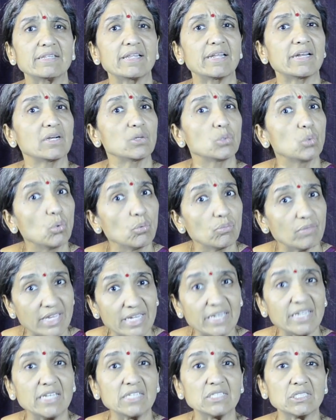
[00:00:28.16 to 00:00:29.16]
There are no
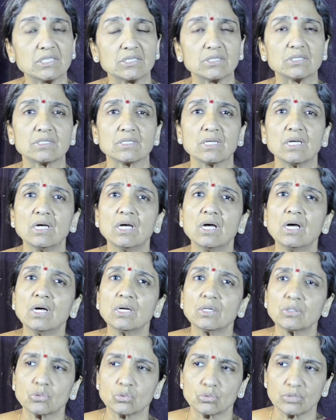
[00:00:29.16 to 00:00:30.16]
variations
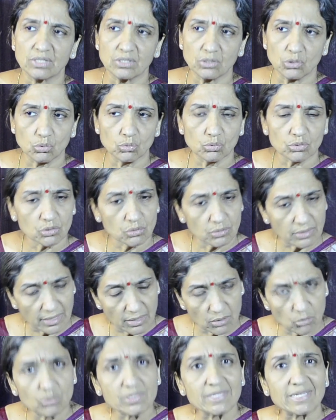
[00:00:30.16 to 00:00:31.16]
to the tunes. There are
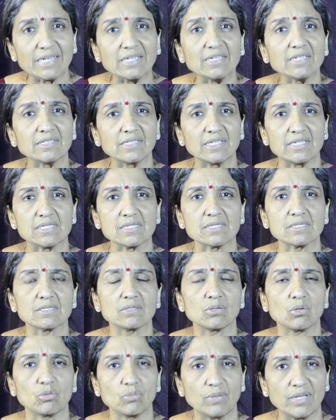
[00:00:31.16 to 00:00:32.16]
no sangatis
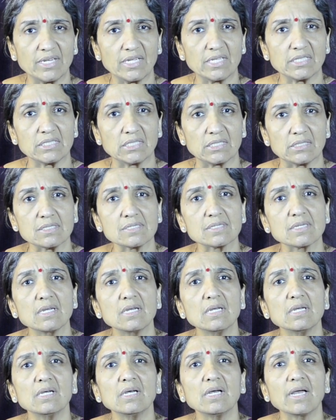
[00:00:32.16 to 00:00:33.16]
or variations.
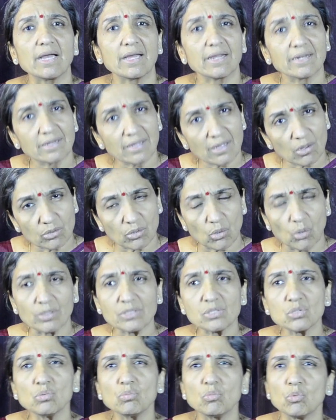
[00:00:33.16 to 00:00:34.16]
And
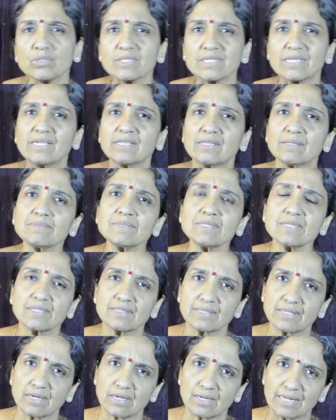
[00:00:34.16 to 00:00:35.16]
also most Geethams,
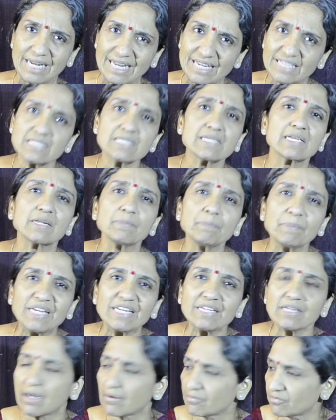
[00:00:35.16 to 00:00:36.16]
the lines
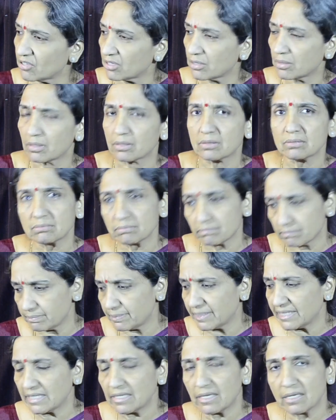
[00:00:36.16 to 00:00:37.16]
repeat after a
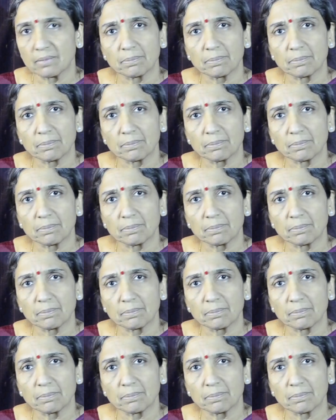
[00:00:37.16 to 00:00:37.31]
particular